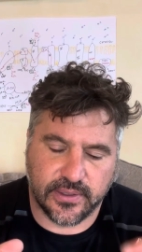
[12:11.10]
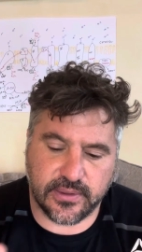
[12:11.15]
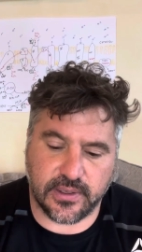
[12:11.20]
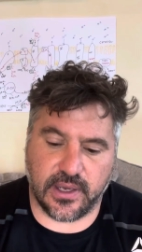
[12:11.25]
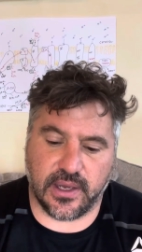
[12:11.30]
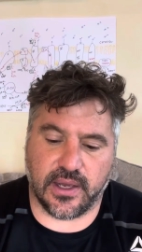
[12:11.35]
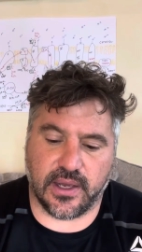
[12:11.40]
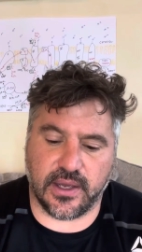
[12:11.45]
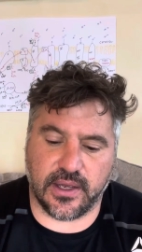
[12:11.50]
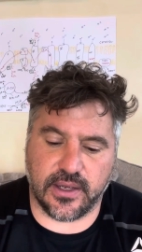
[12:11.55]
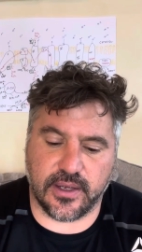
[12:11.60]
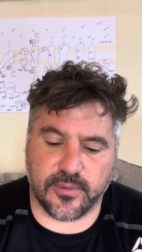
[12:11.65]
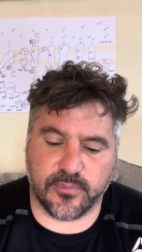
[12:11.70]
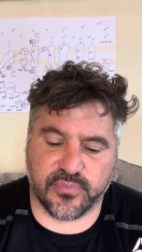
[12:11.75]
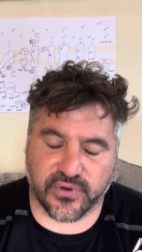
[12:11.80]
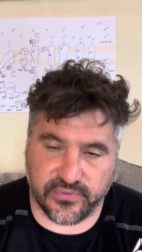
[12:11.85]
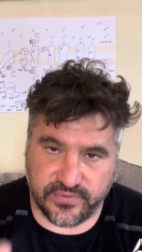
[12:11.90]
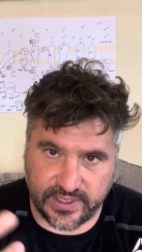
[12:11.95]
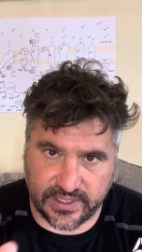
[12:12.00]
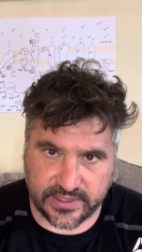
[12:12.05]
uh,
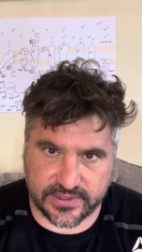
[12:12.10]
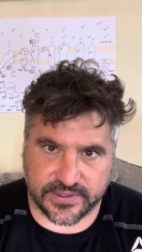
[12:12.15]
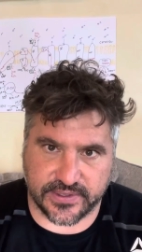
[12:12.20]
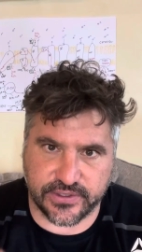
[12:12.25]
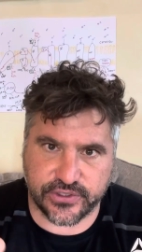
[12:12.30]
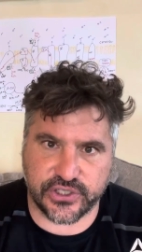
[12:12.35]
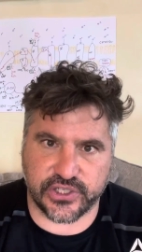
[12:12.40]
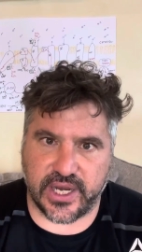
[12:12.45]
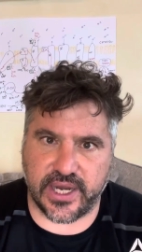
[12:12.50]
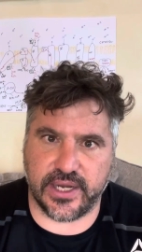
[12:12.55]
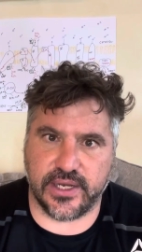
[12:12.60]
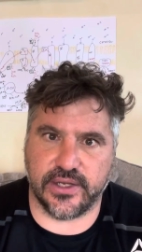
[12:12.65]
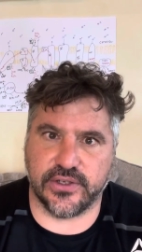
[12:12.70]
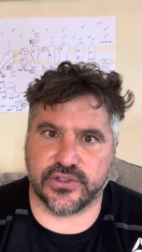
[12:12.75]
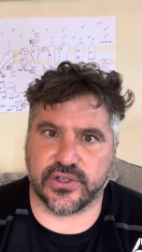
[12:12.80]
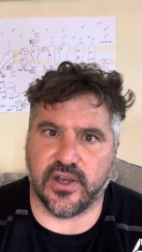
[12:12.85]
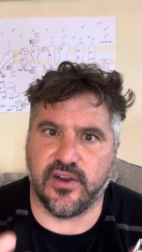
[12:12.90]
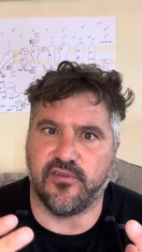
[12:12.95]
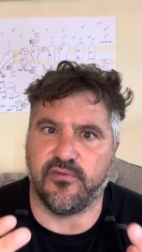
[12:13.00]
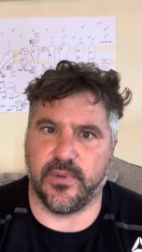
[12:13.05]
prevents the change
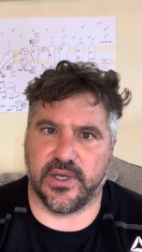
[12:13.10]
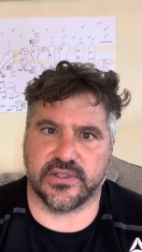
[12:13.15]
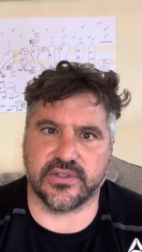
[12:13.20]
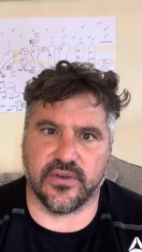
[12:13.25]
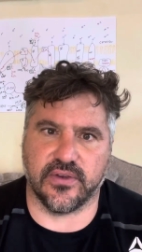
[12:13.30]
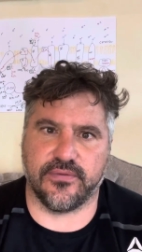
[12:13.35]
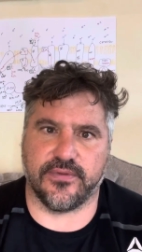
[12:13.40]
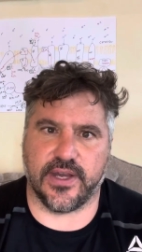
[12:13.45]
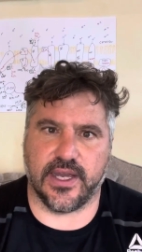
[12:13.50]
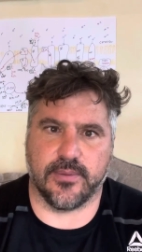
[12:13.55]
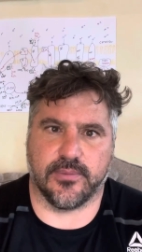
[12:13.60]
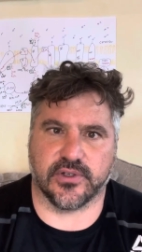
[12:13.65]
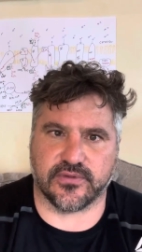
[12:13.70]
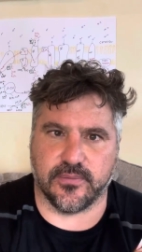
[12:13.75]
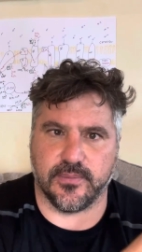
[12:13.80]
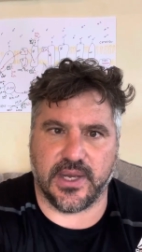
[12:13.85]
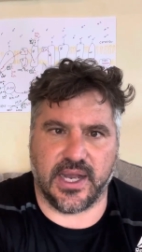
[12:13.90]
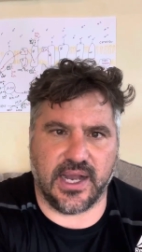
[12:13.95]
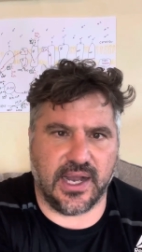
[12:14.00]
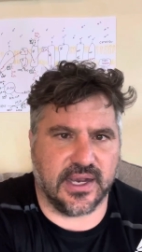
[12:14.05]
of muscle fibers
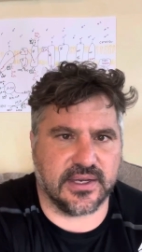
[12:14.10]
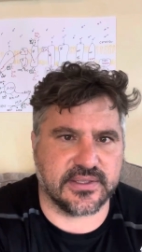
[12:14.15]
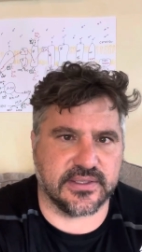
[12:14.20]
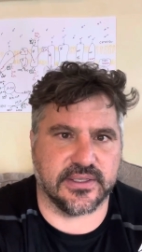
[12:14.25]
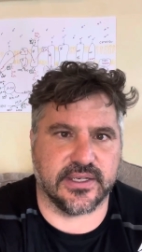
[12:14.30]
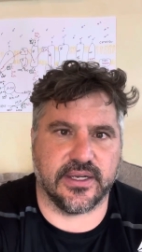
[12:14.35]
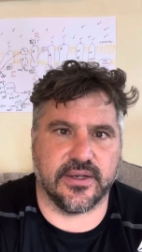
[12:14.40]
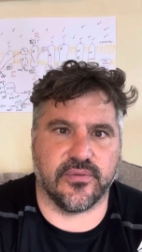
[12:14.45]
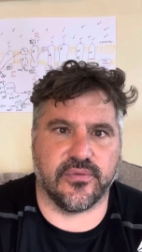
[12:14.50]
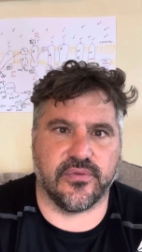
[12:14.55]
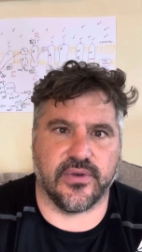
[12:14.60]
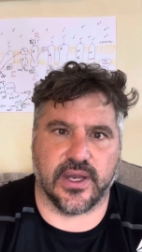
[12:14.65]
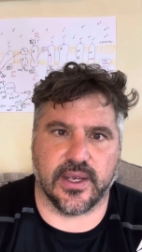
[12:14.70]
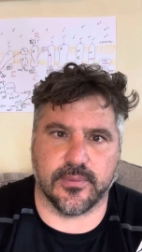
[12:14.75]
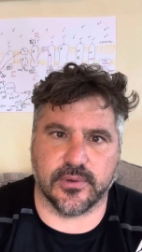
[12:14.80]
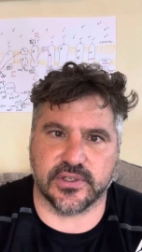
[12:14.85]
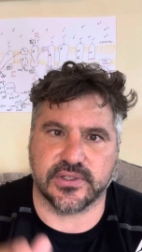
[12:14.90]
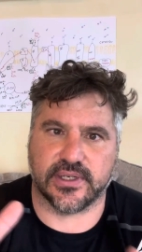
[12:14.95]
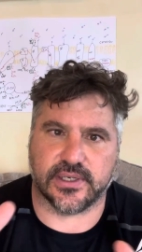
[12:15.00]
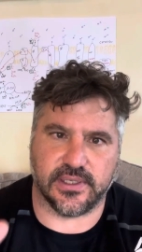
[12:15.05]
from oxidative
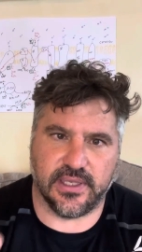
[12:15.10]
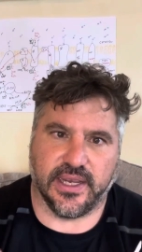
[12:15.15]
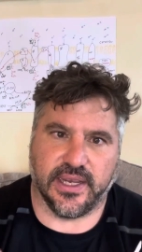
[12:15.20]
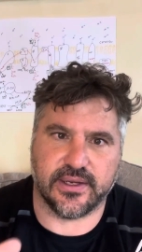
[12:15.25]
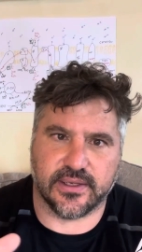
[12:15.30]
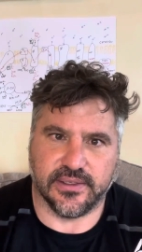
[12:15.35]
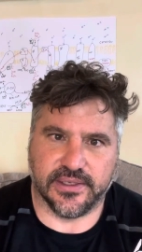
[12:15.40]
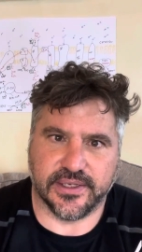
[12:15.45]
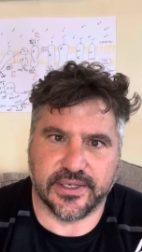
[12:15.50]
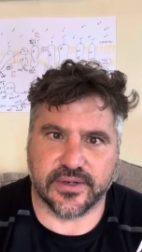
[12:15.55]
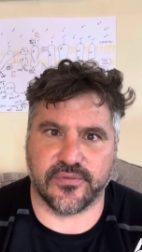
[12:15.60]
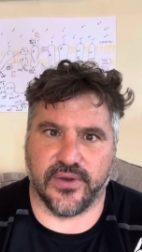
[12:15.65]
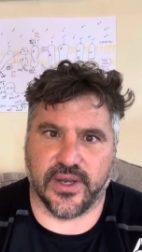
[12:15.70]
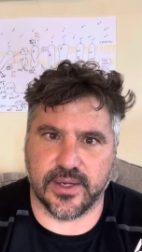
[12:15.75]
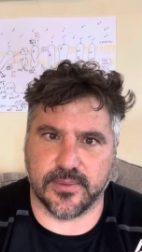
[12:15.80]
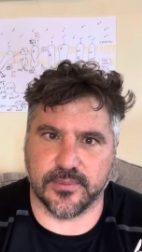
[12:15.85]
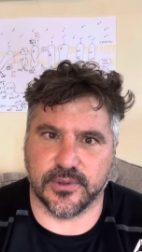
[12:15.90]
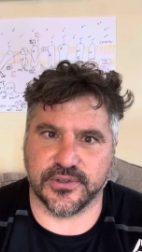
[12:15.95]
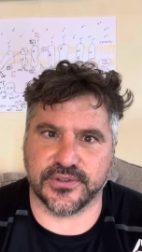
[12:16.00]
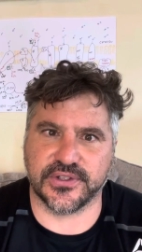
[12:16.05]
fibers to glycolytic
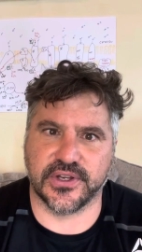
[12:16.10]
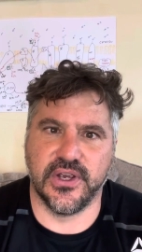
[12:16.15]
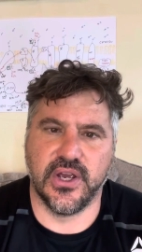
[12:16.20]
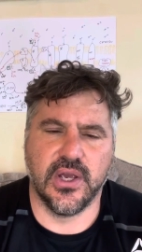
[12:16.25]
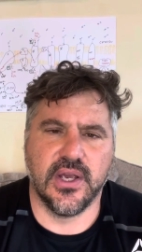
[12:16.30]
fibers.